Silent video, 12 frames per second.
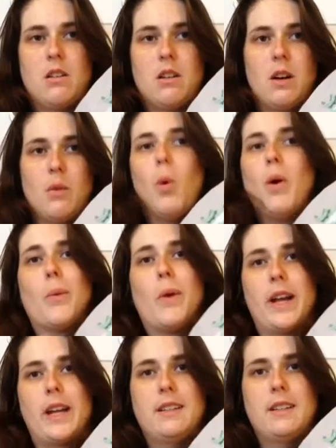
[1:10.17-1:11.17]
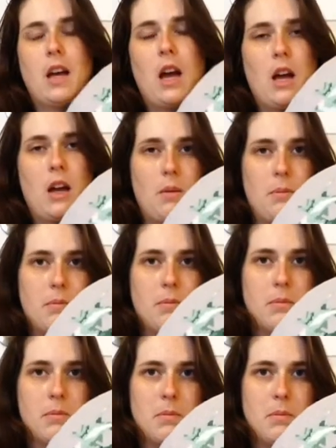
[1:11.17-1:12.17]
and one white.
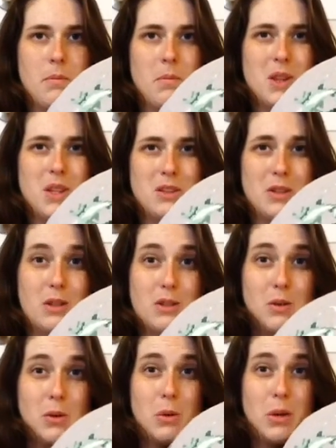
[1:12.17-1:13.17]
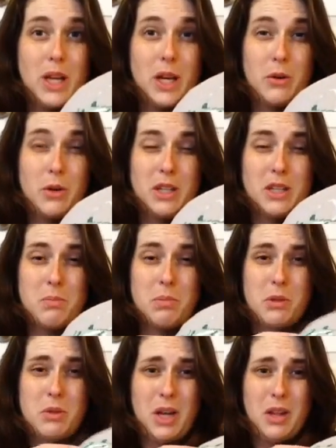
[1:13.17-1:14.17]
But there's also like a greenish
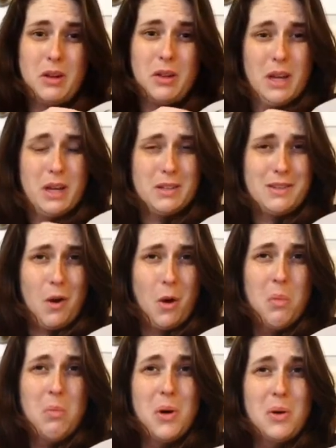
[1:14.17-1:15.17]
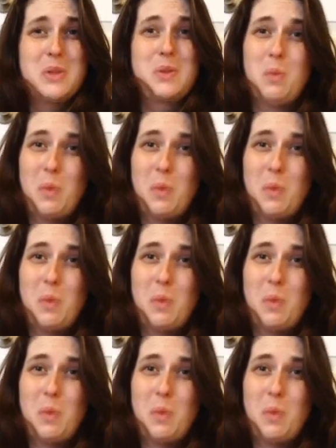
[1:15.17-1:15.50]
blue color that is almost